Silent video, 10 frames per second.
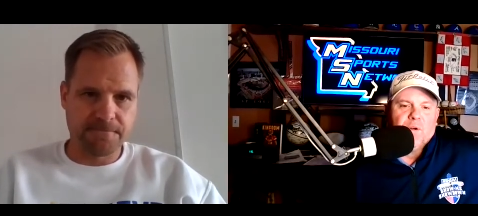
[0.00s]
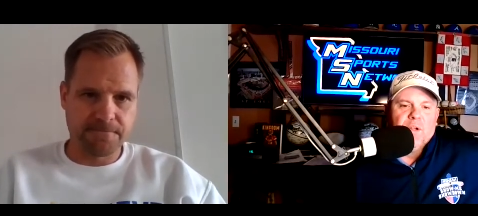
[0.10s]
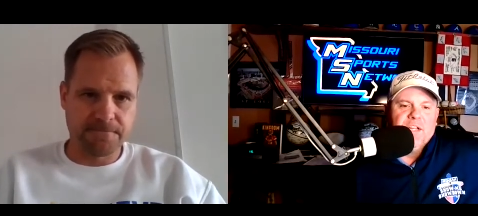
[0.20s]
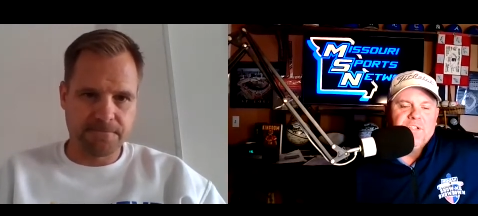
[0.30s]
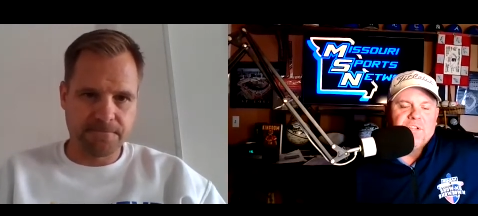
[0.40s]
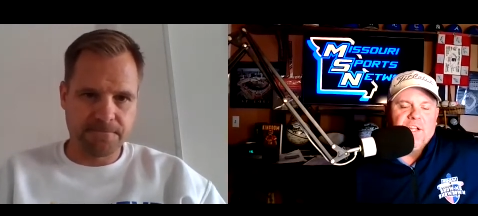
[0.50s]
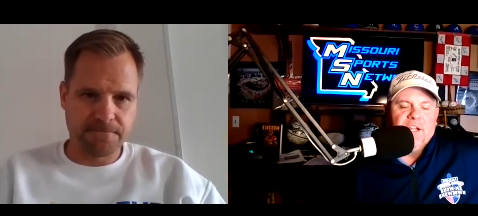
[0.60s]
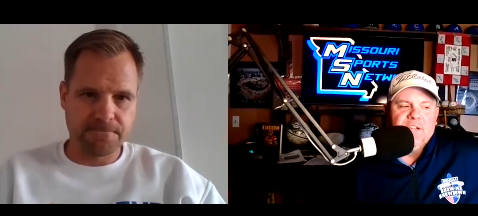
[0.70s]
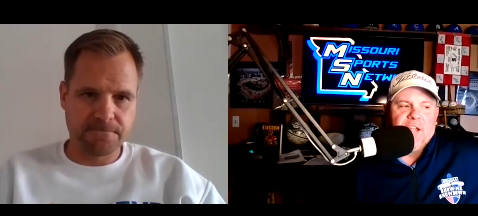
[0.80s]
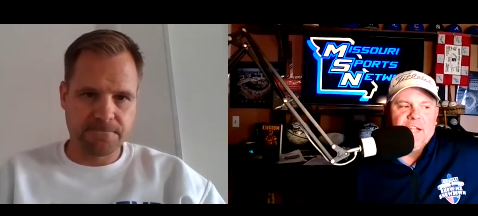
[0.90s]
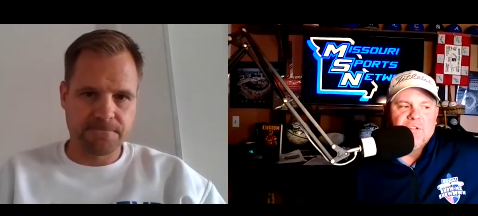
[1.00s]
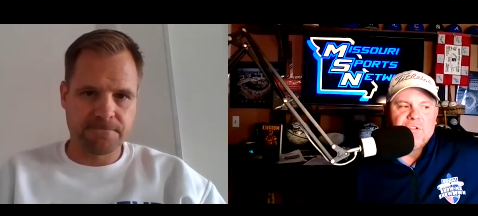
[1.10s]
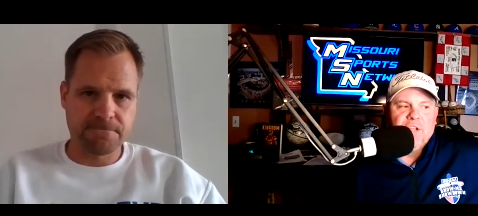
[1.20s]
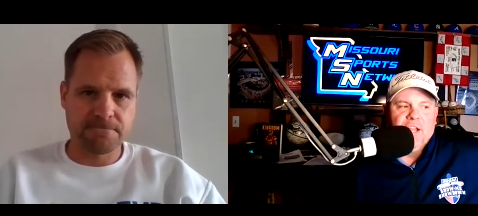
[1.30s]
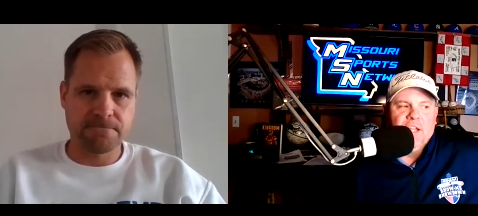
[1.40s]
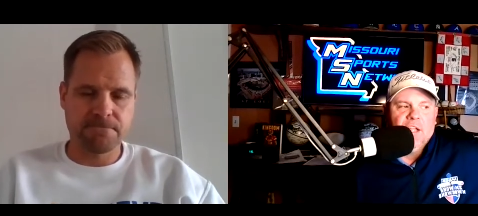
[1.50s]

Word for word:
Speaker 1: degrees uh, in Kansas City